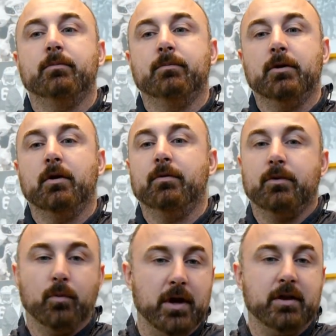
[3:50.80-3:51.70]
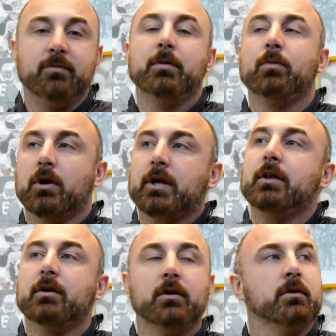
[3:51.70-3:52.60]
you know, the way they've been
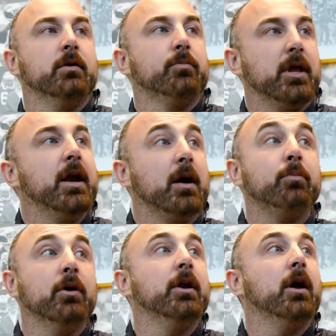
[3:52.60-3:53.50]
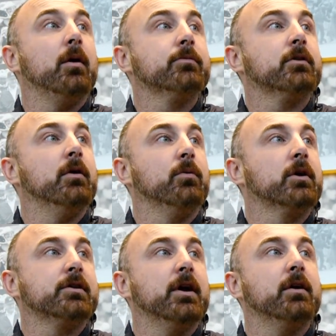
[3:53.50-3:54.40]
working, they're planning on putting up, so I'm more
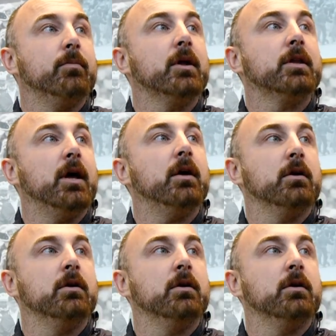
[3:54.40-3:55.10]
excited about that.